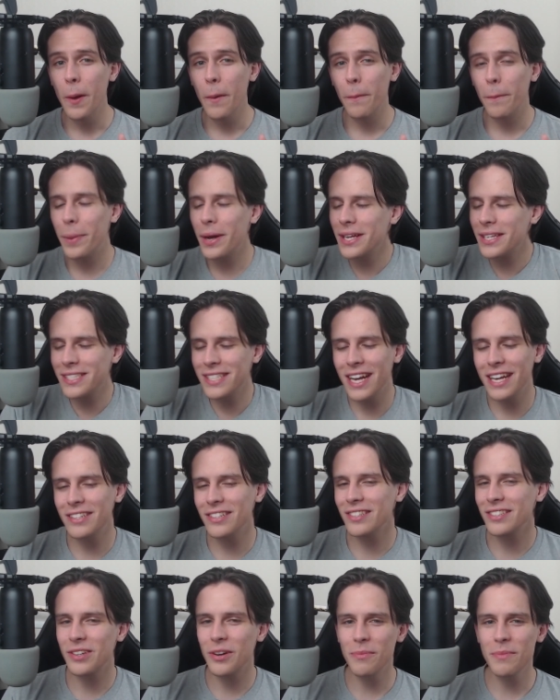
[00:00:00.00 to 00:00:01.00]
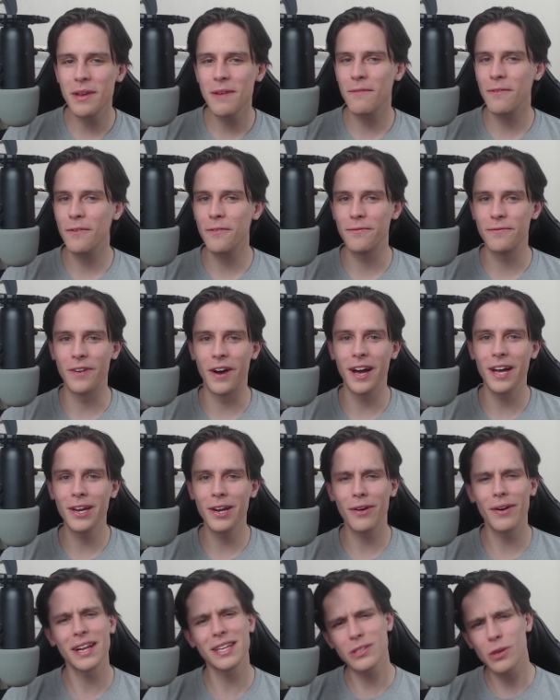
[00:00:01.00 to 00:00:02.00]
But it's not just gonna be for fun,
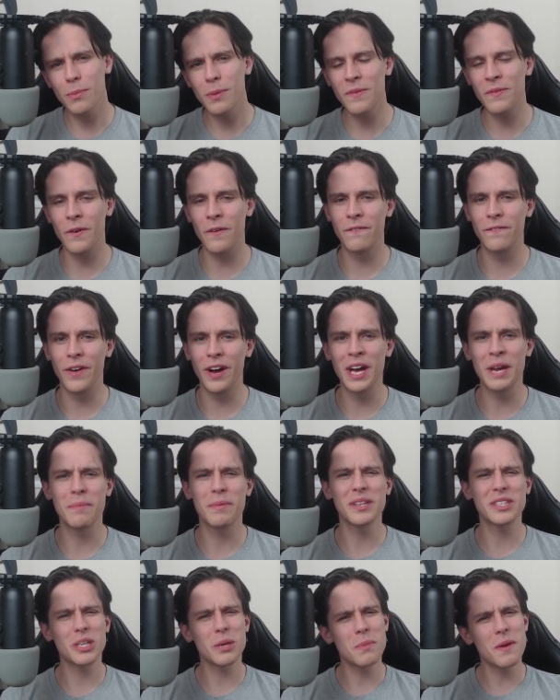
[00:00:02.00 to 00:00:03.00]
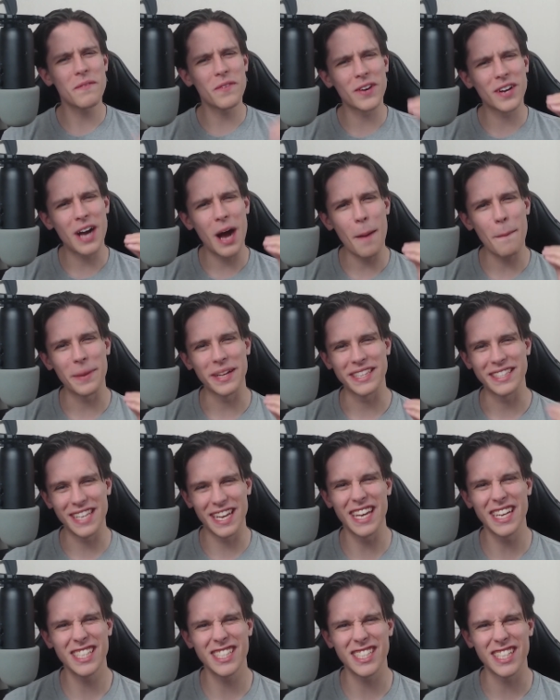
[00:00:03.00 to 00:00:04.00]
all right? It's gonna be for fun, but it's gonna be for
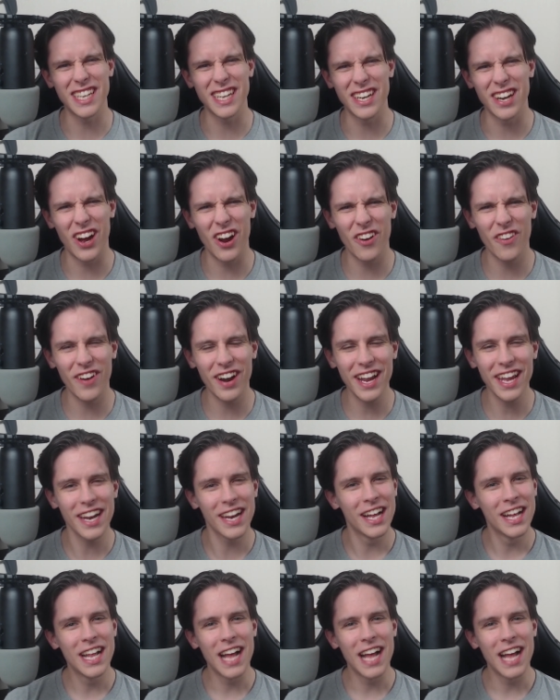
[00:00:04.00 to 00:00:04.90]
competition, all right?